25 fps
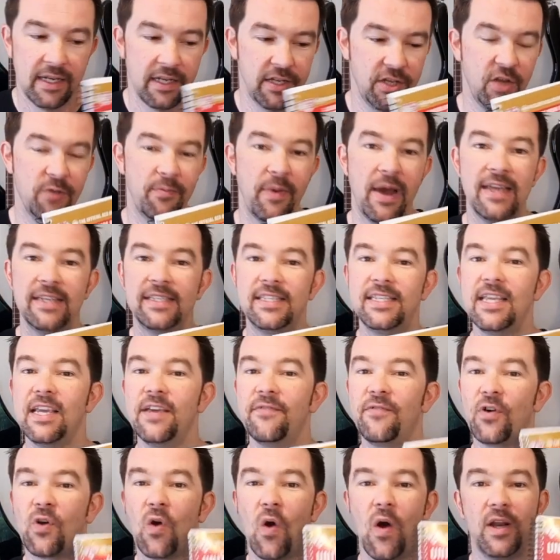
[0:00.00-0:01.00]
You might see
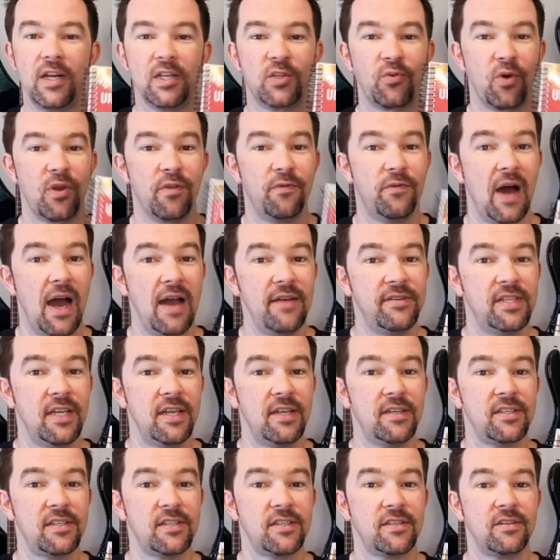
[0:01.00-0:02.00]
if a coin is worth 5
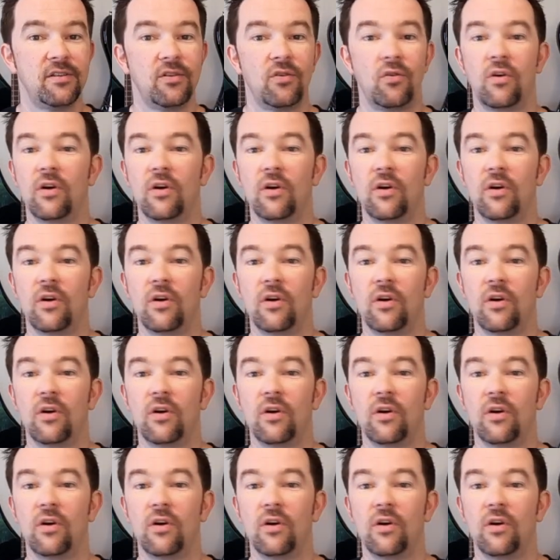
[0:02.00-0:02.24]
cents